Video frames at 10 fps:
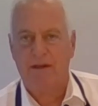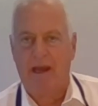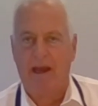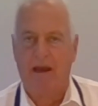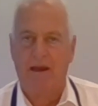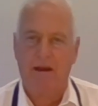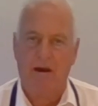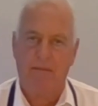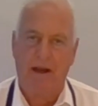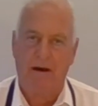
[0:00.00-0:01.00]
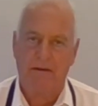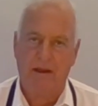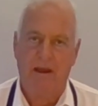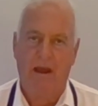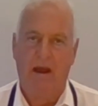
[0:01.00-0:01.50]
to add about
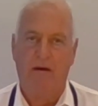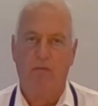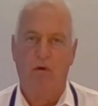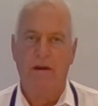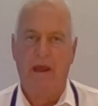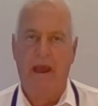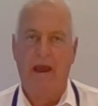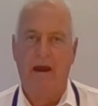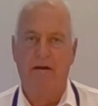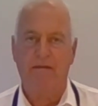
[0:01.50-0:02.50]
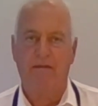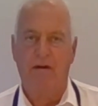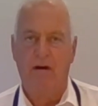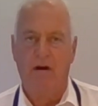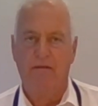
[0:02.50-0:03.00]
1/2
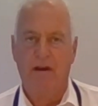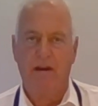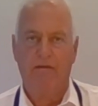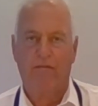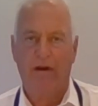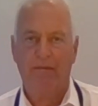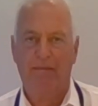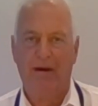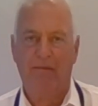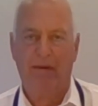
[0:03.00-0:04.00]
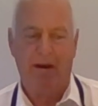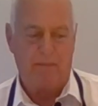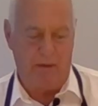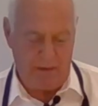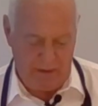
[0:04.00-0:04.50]
of a red bell
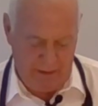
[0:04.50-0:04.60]
pepper.